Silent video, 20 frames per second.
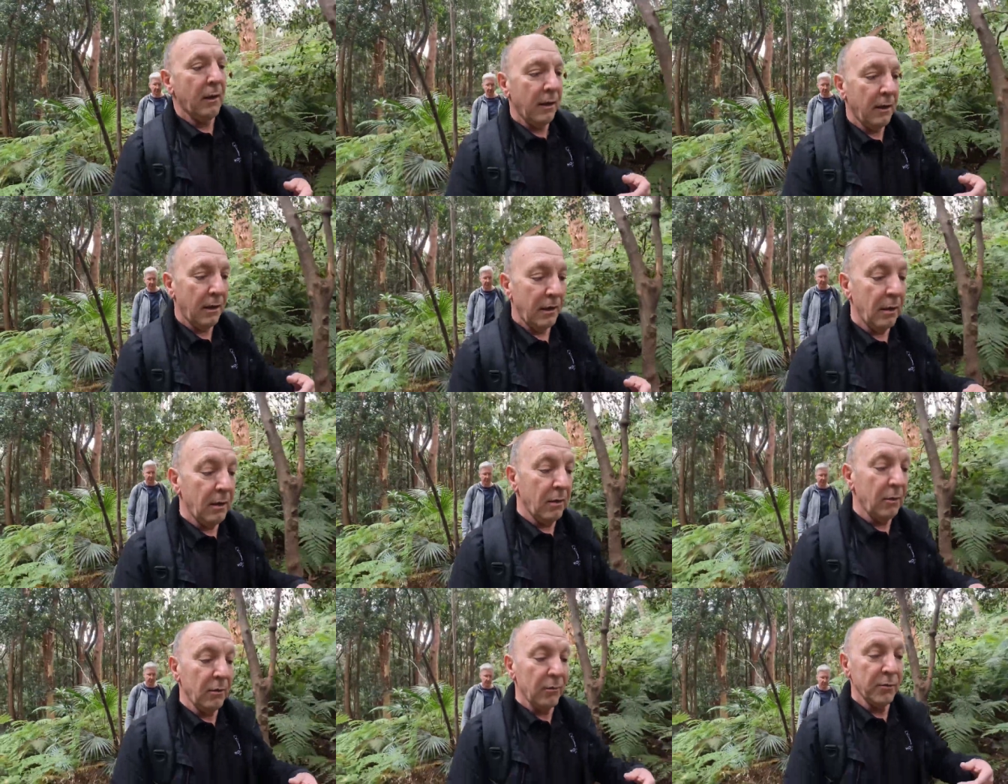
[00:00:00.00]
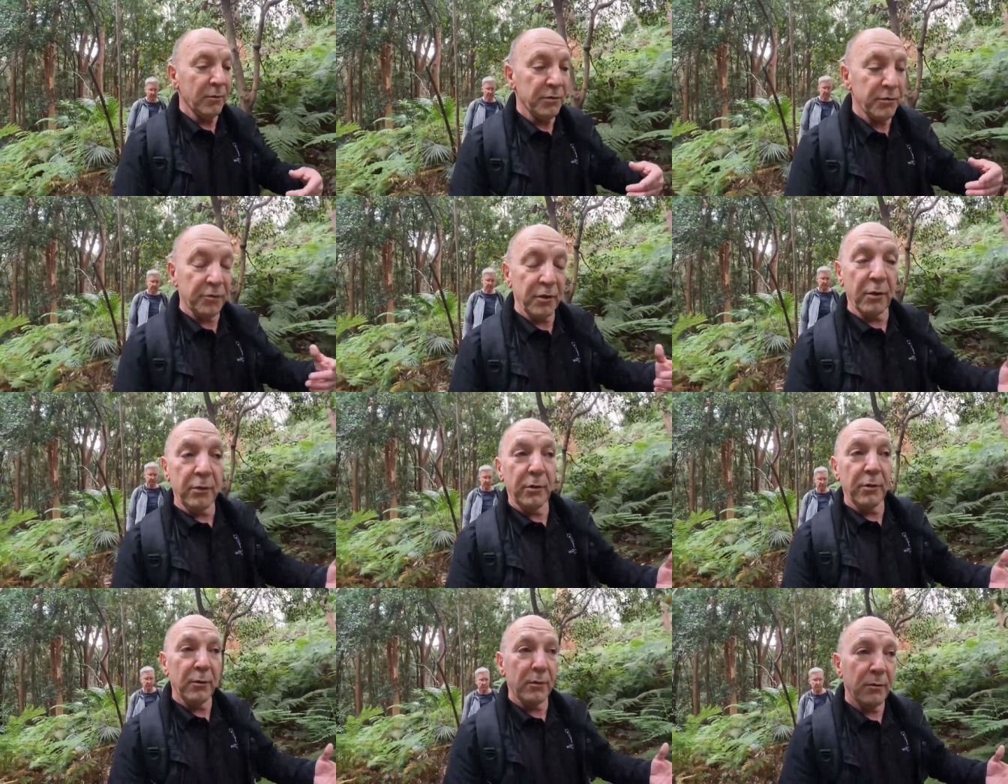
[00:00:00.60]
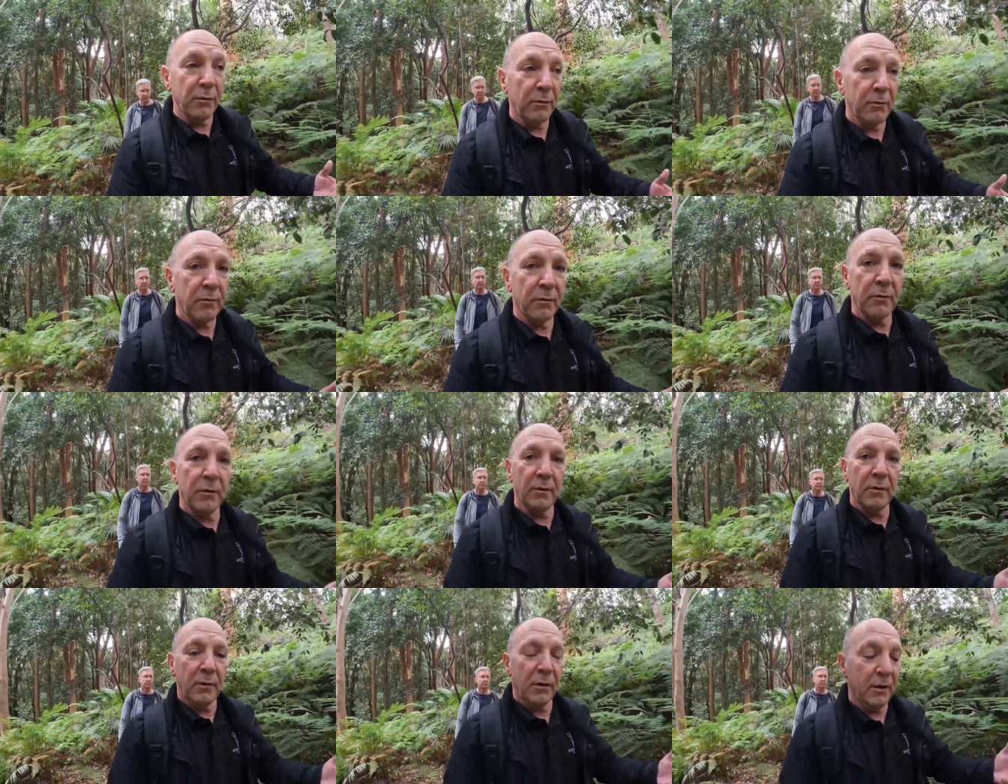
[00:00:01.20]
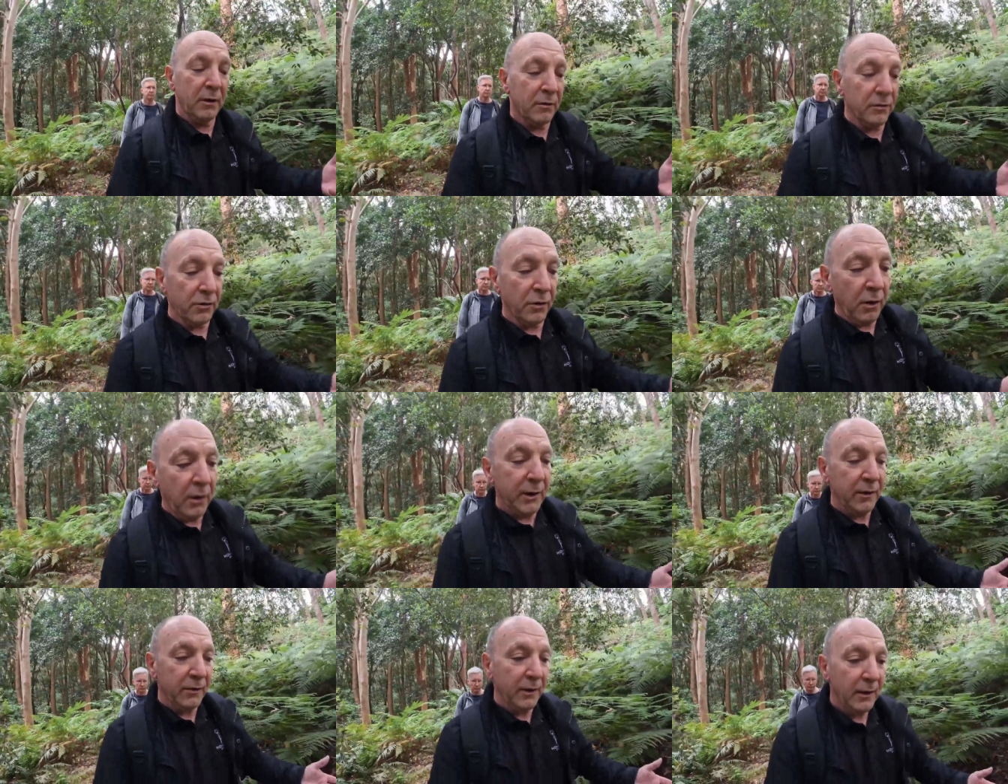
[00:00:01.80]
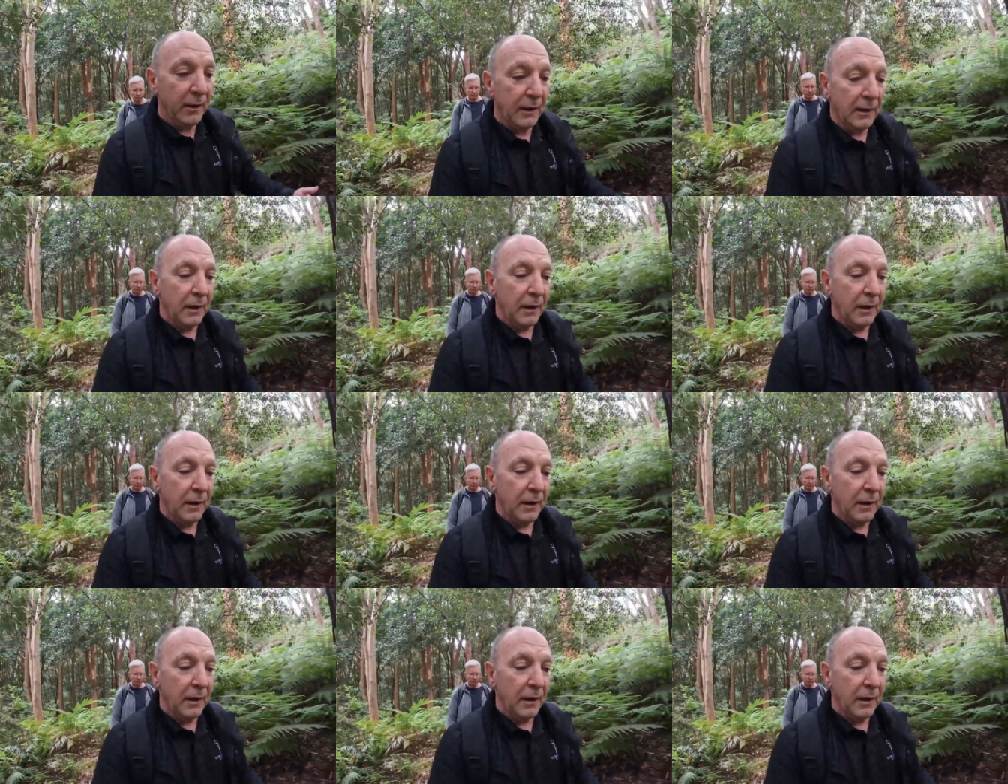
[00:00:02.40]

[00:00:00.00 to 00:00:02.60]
I'll show you the site,